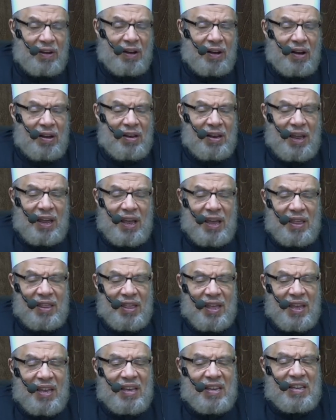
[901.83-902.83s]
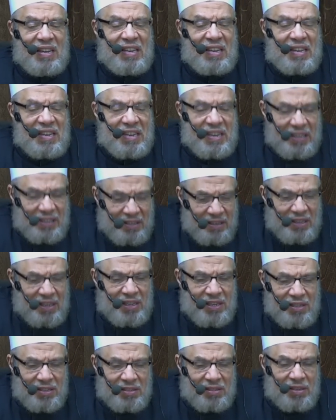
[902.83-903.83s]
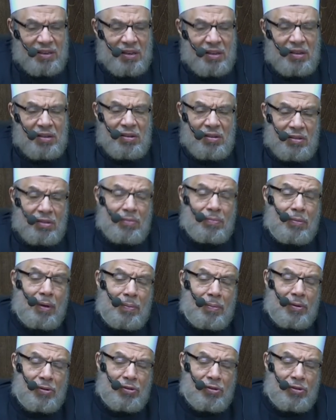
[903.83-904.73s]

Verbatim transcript: He said, Who is this? He said, This is Idris.